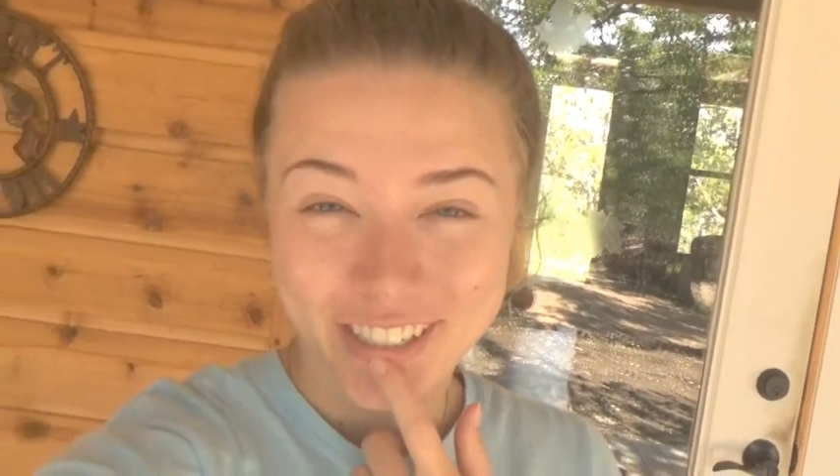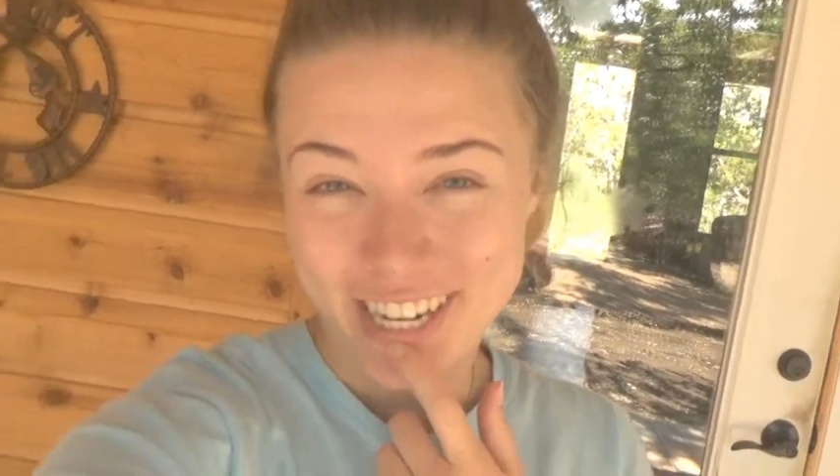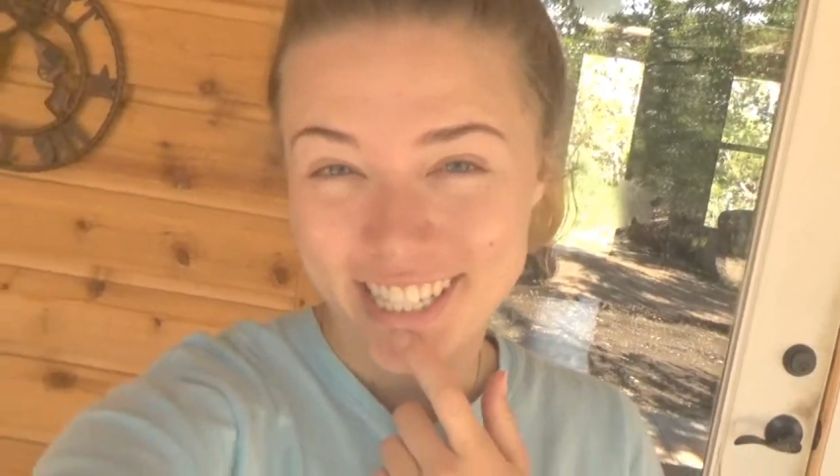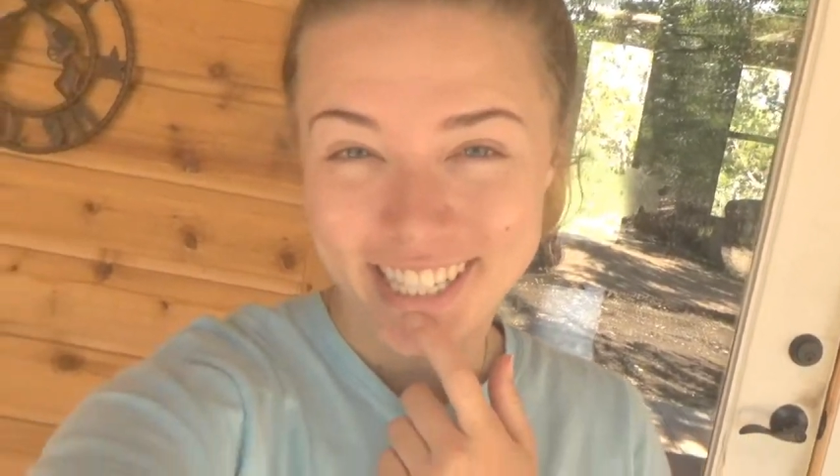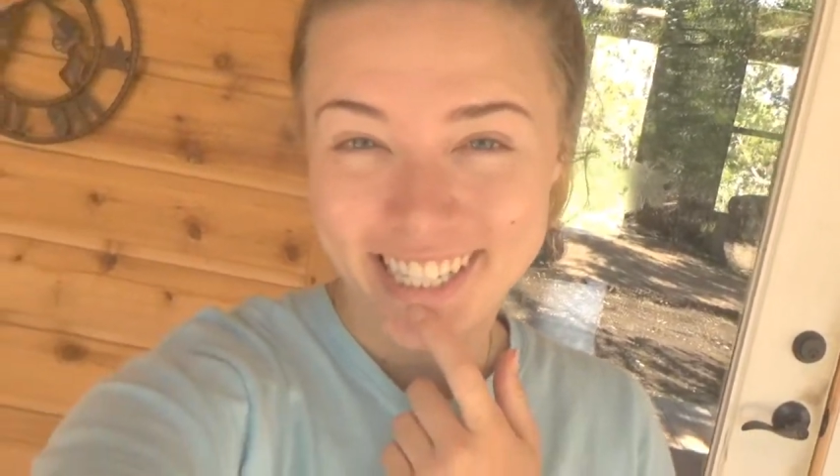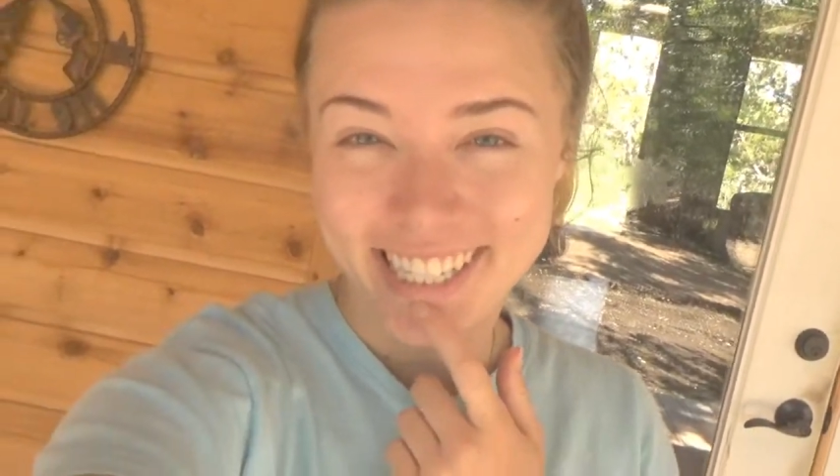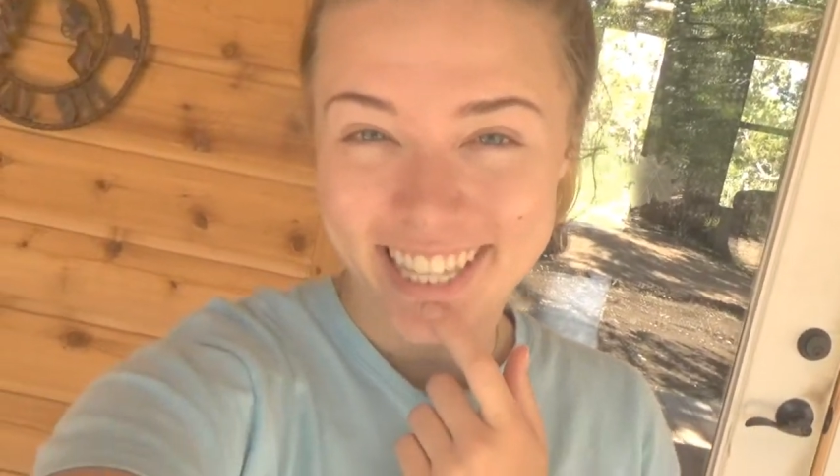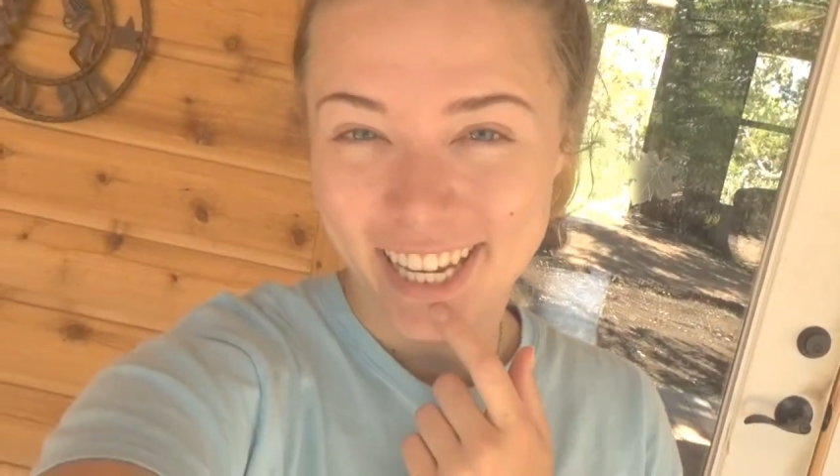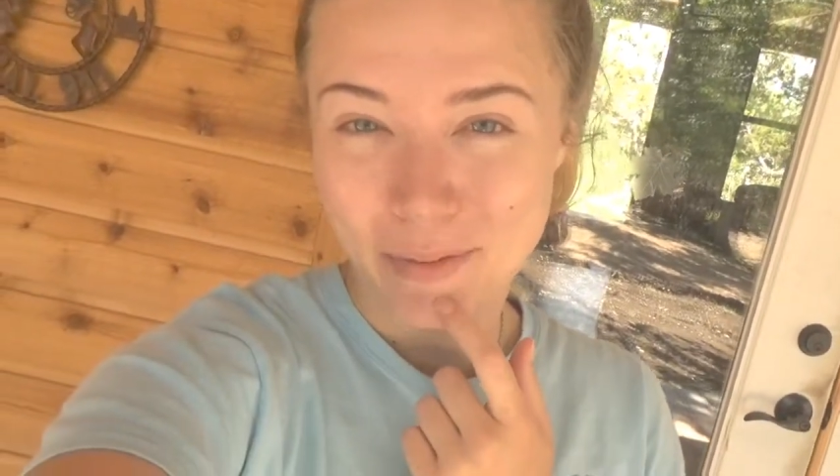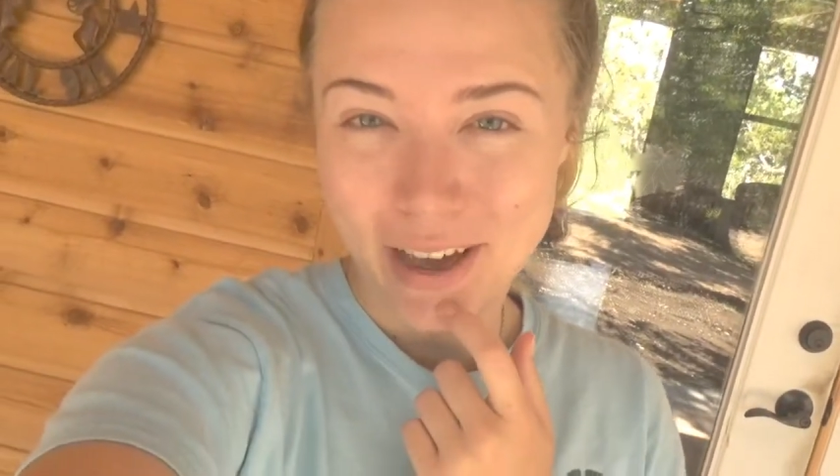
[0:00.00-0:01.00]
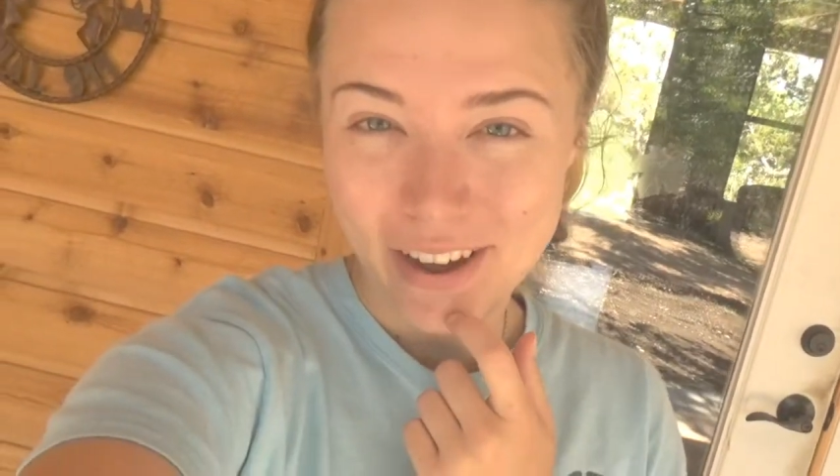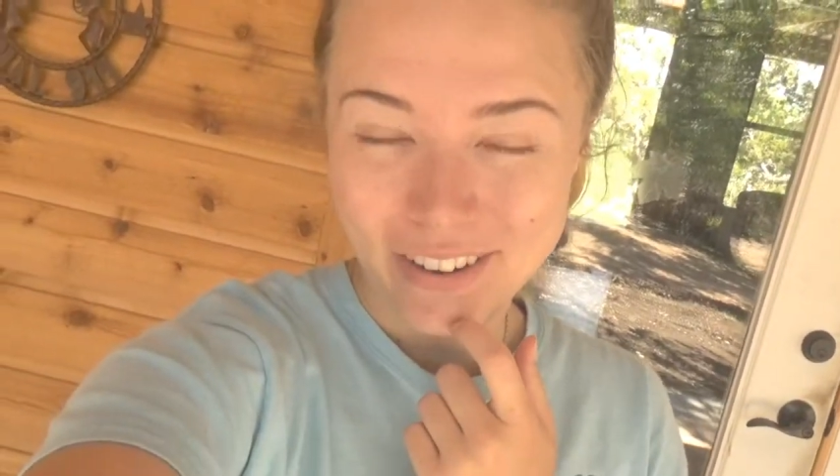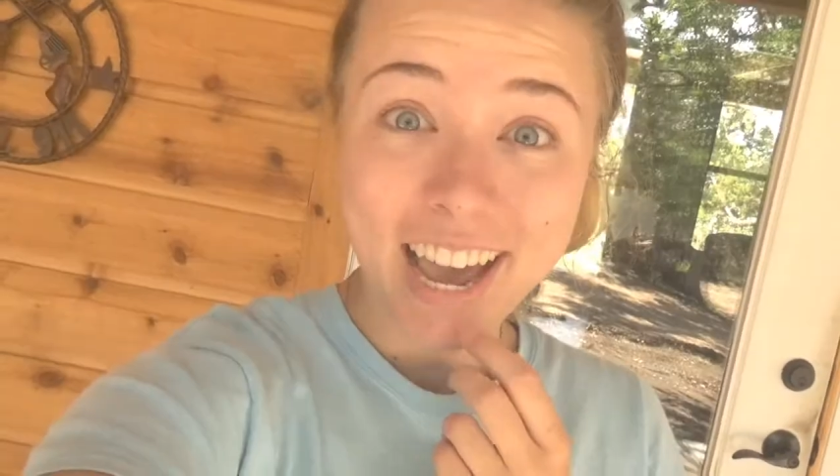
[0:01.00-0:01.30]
crazy to think about.